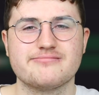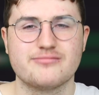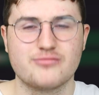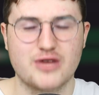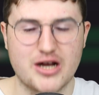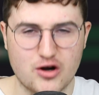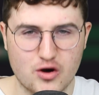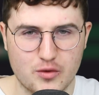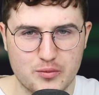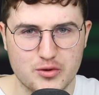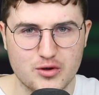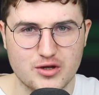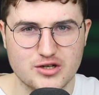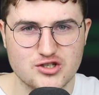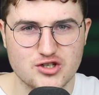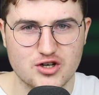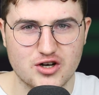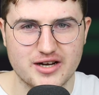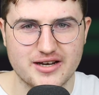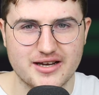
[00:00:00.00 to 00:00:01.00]
I hope you
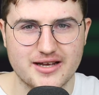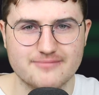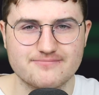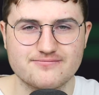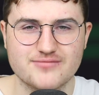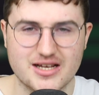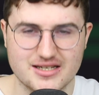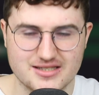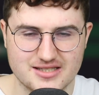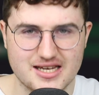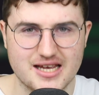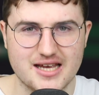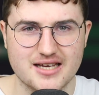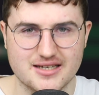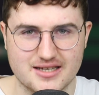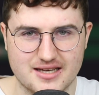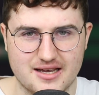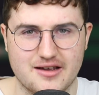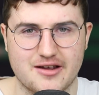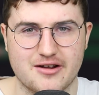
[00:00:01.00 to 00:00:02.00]
enjoyed it, and
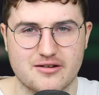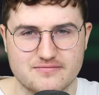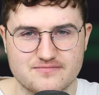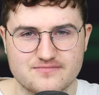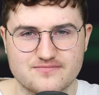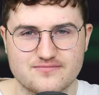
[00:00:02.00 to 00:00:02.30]
take care.